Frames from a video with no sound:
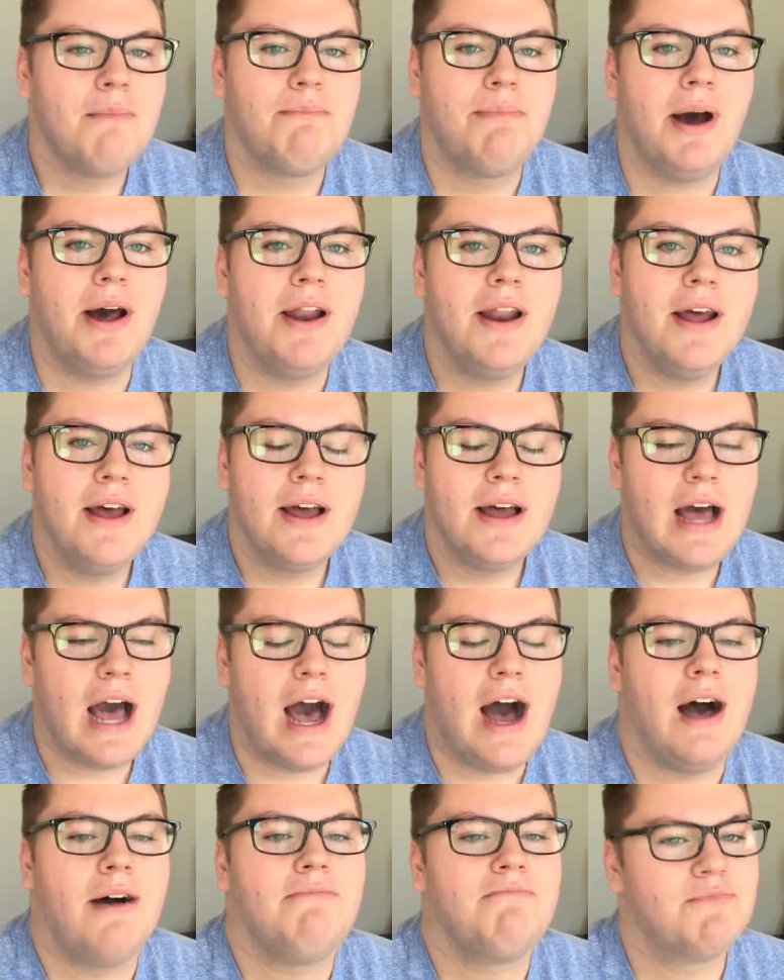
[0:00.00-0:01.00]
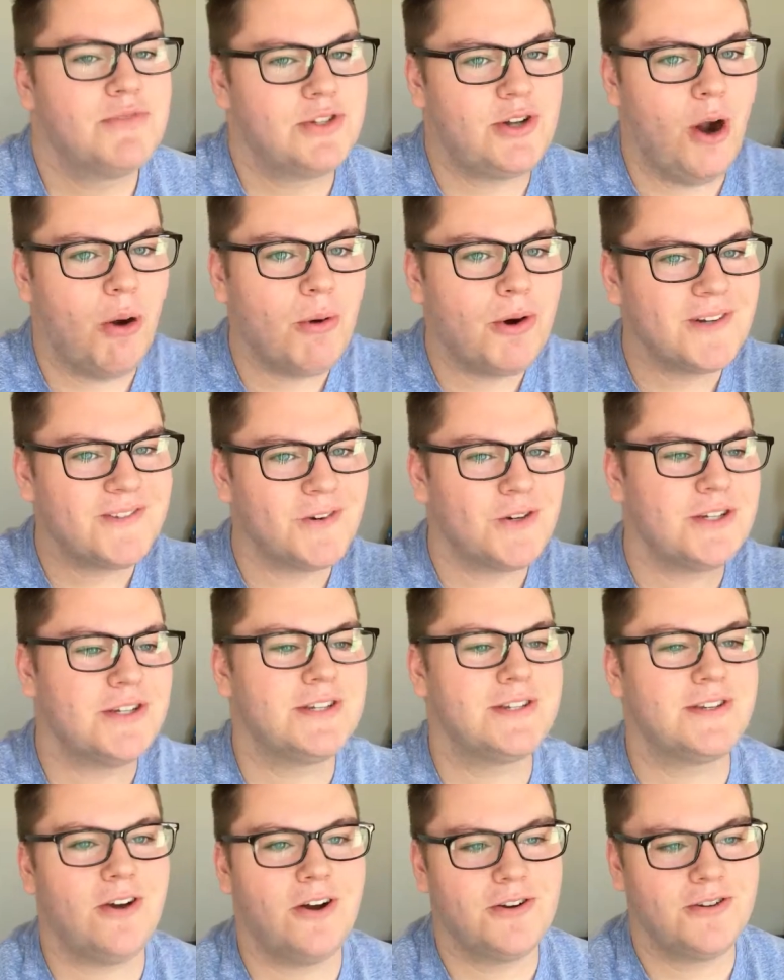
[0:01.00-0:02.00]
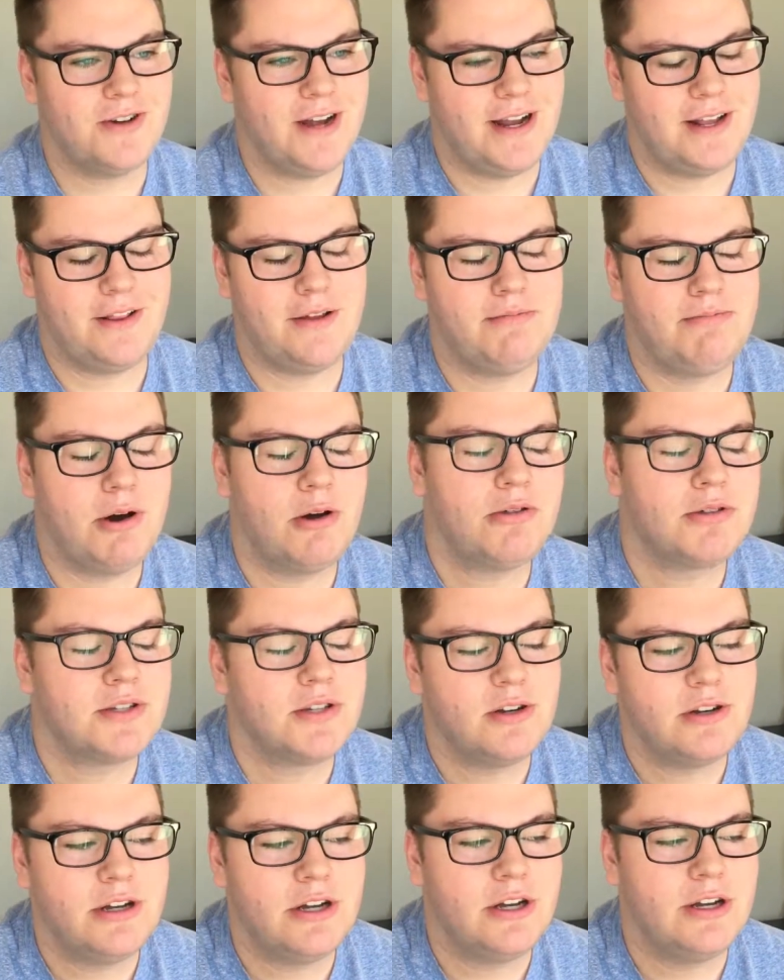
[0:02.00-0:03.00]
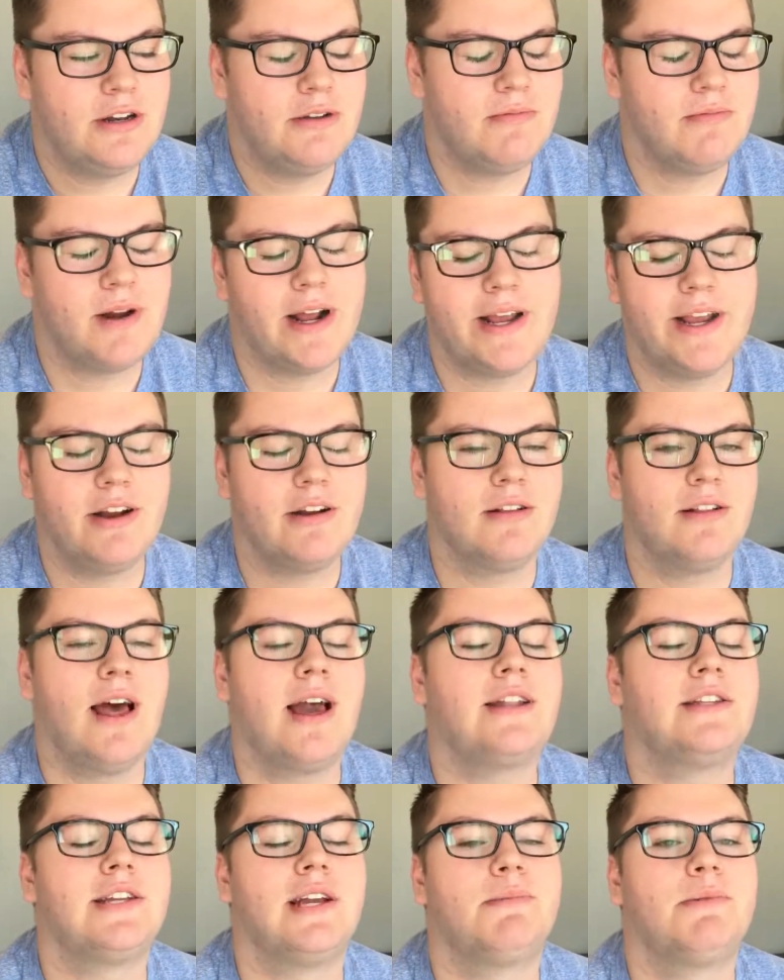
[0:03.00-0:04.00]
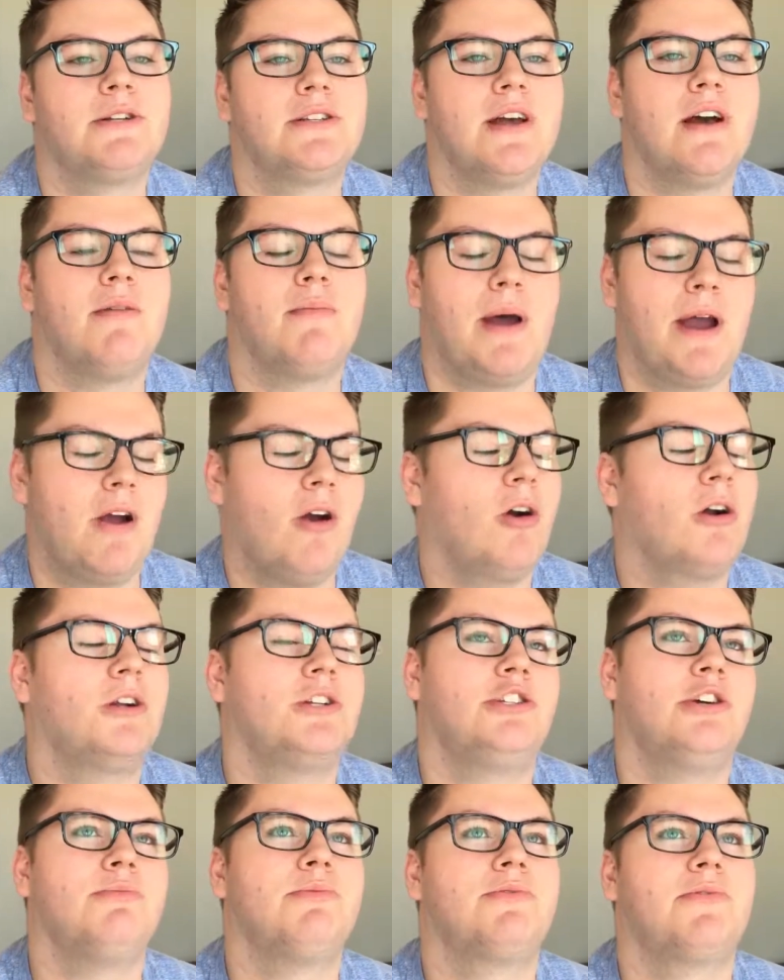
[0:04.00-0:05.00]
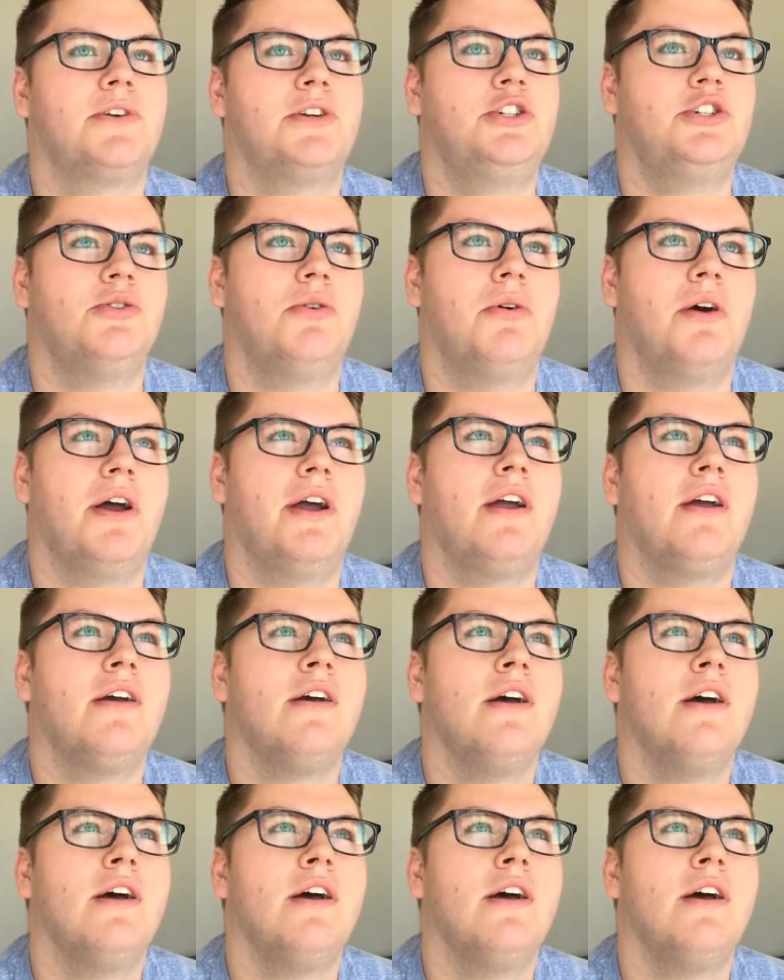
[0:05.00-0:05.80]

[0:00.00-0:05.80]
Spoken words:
But Star Wars versus Star Trek, they're both so good. When I hear a lightsaber sound, my heart jumps for joy.